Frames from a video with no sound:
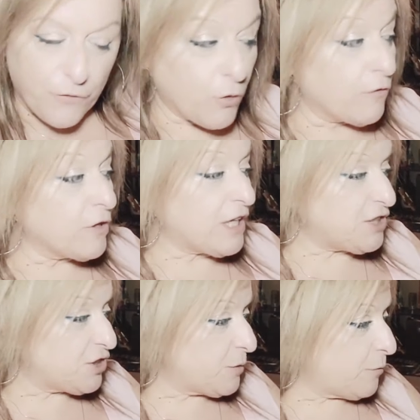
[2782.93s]

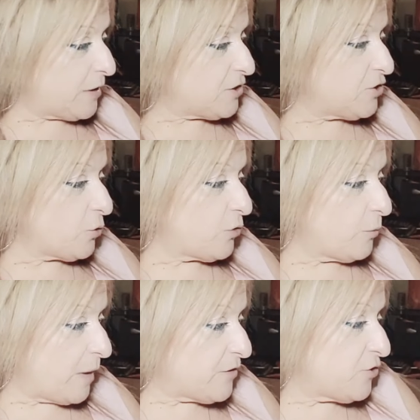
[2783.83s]
So the
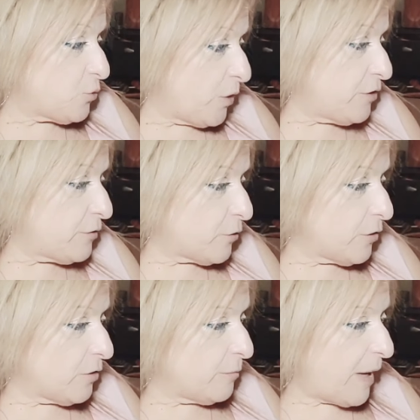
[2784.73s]
message was
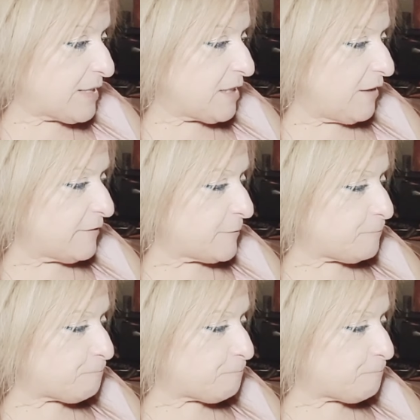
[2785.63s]
for past love,